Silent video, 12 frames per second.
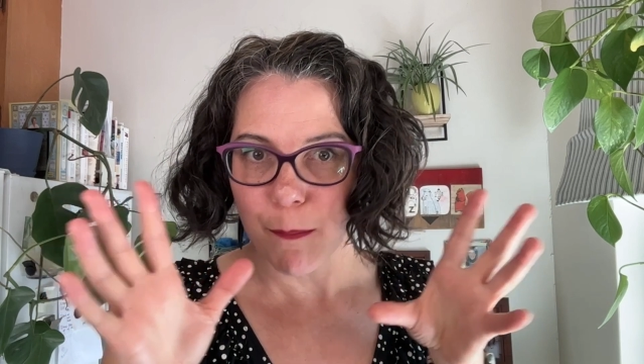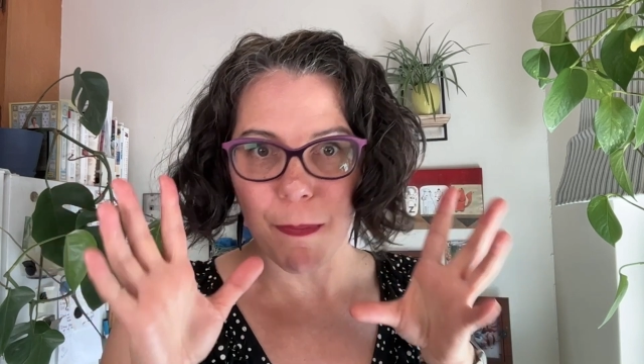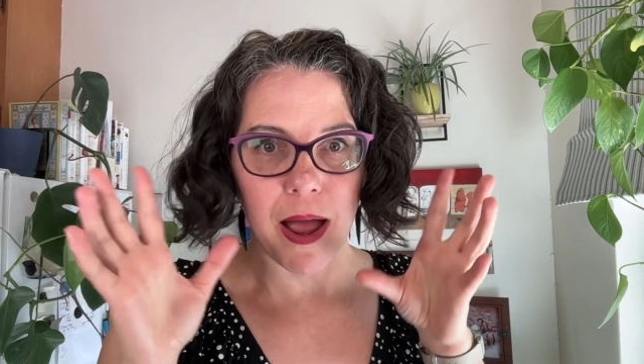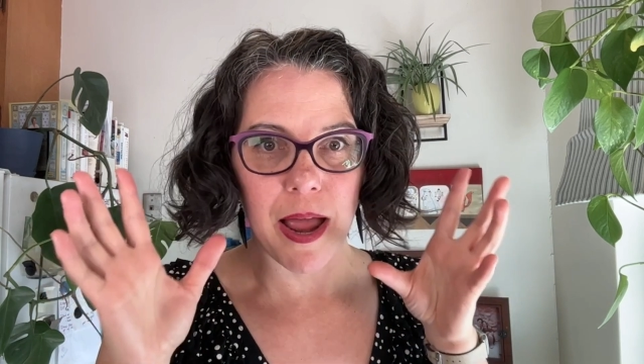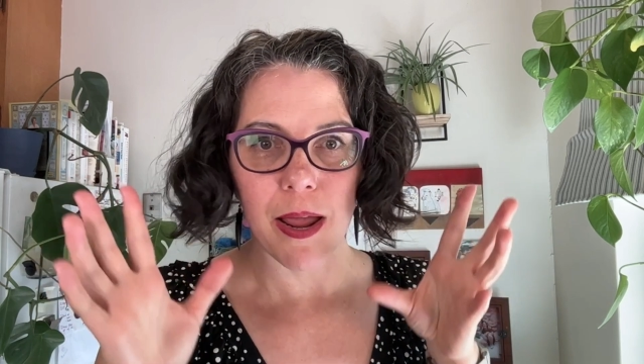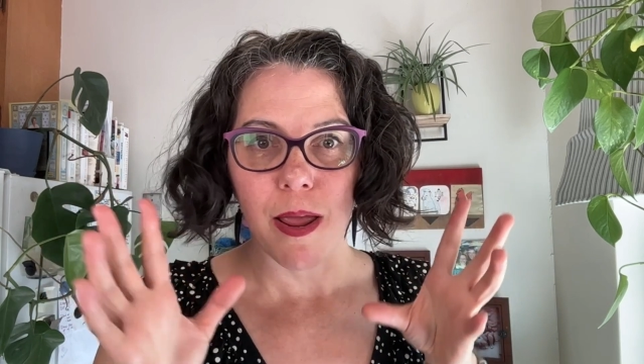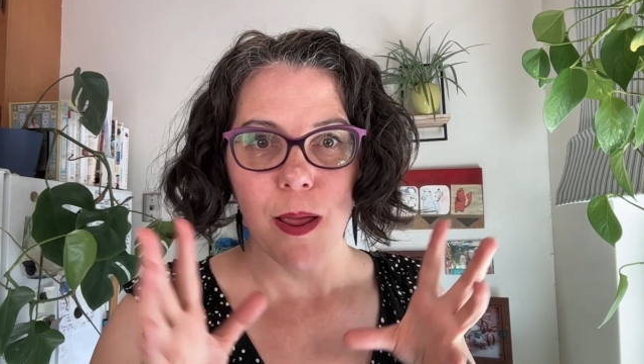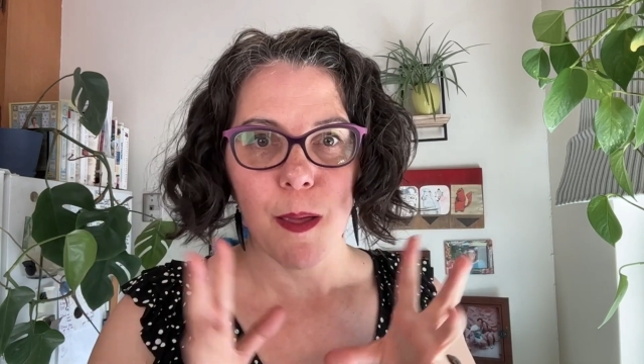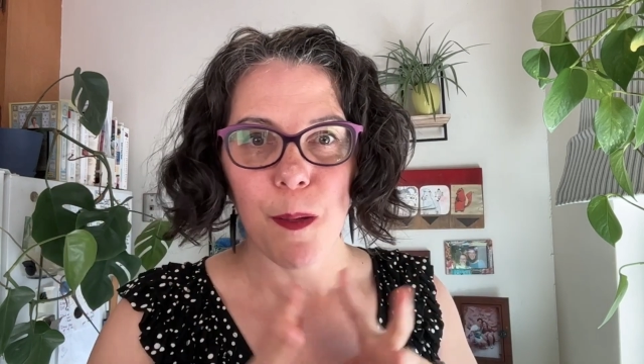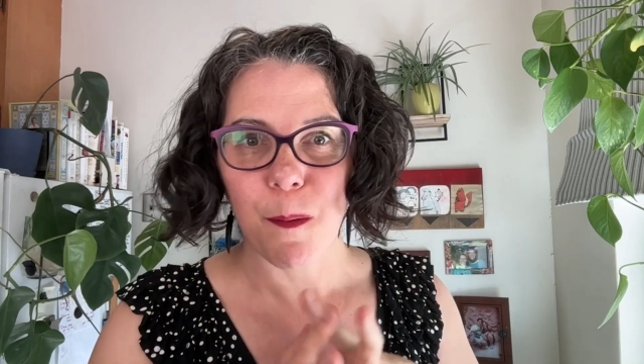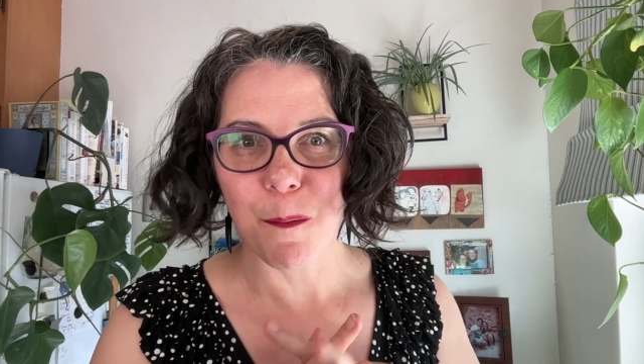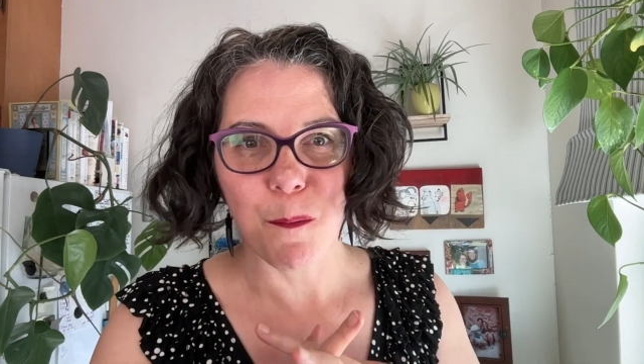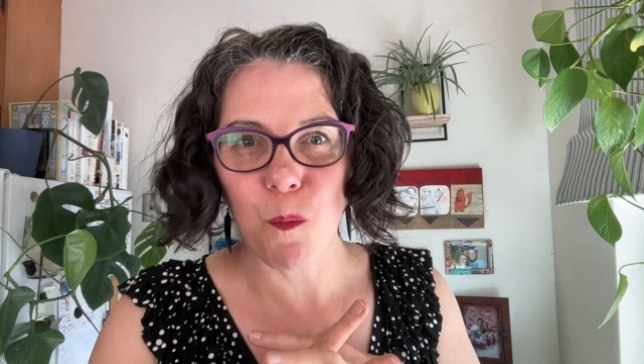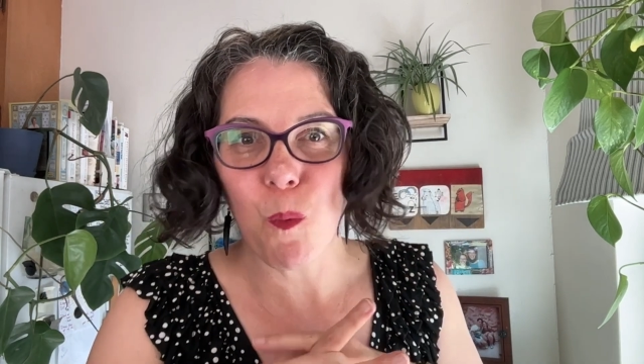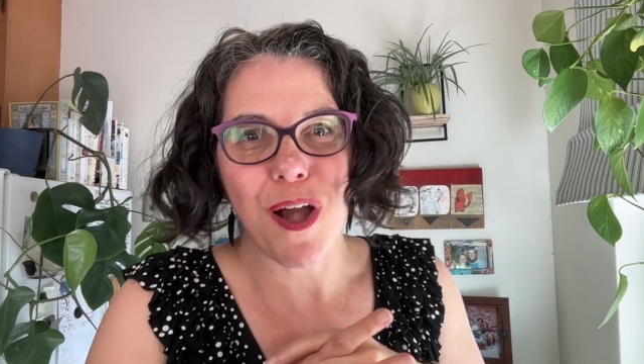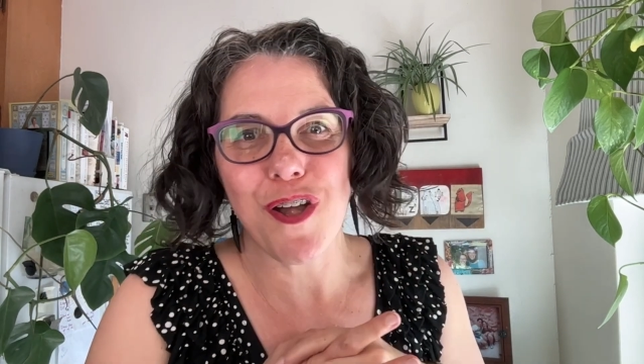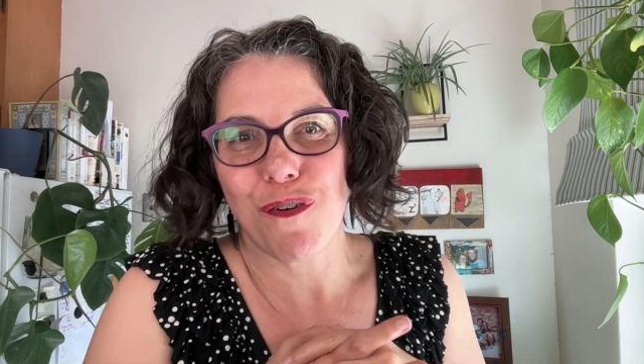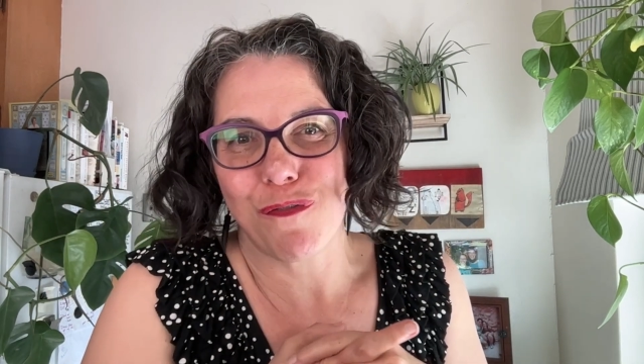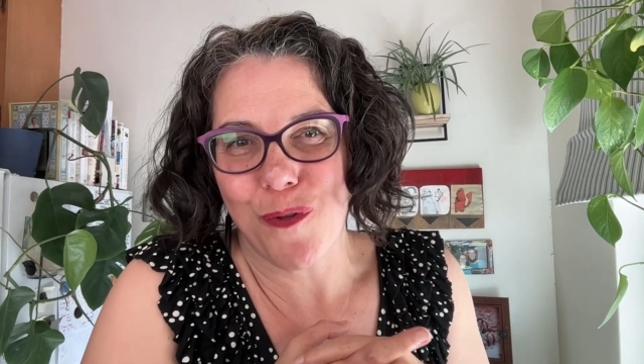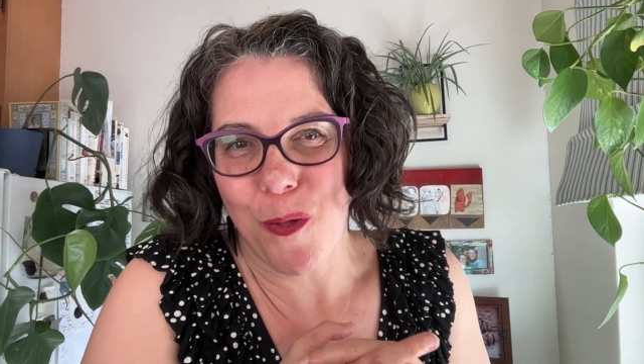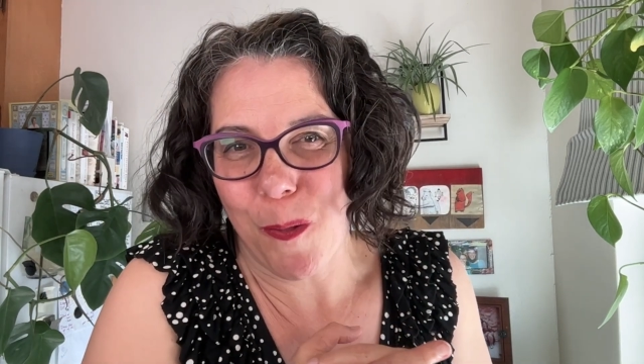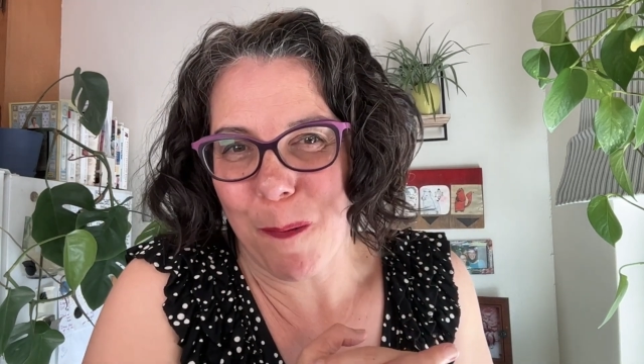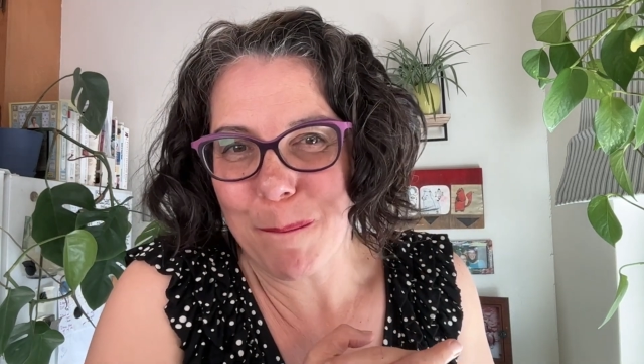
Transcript: my wonderful